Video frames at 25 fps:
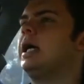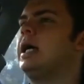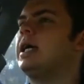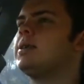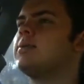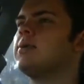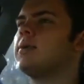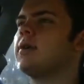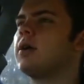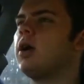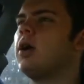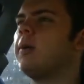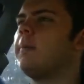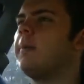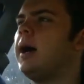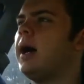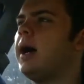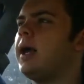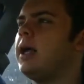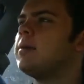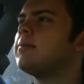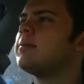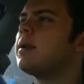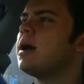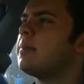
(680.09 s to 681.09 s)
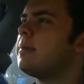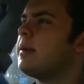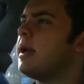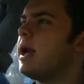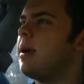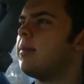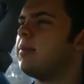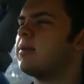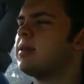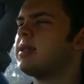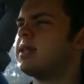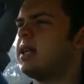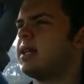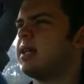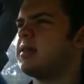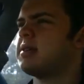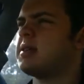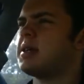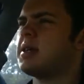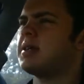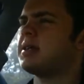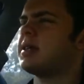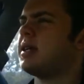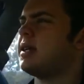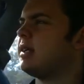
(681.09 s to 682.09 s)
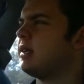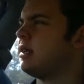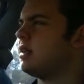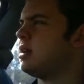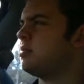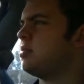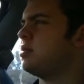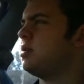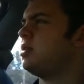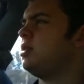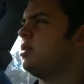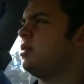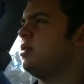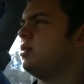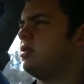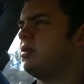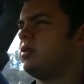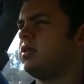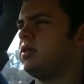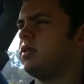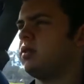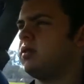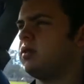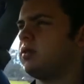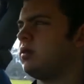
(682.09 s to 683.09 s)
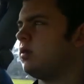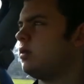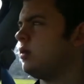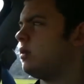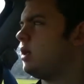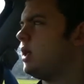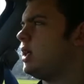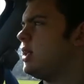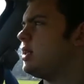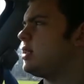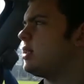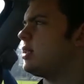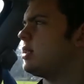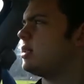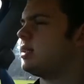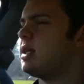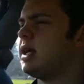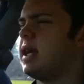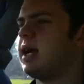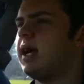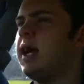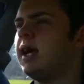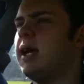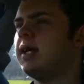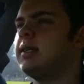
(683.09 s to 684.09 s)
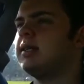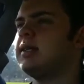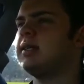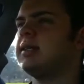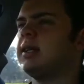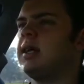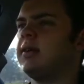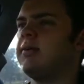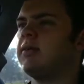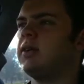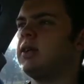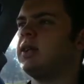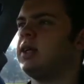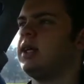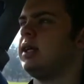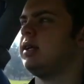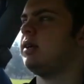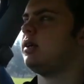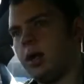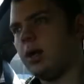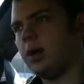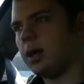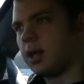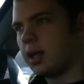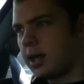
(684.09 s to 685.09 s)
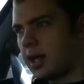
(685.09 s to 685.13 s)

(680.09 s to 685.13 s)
As we go by, you might be able to see that they're setting up a huge grandstand and everything.